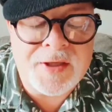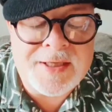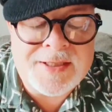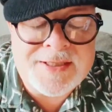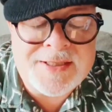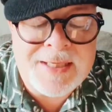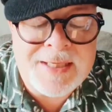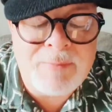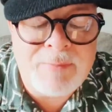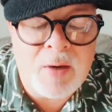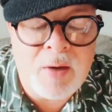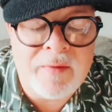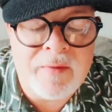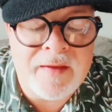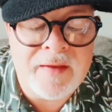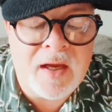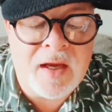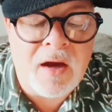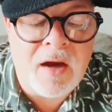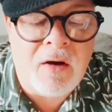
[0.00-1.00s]
the gazebo
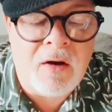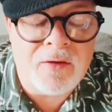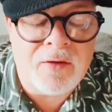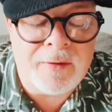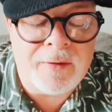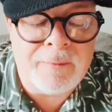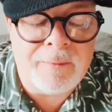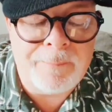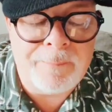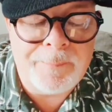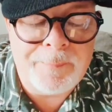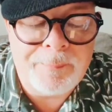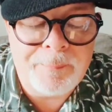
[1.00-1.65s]
in the garden.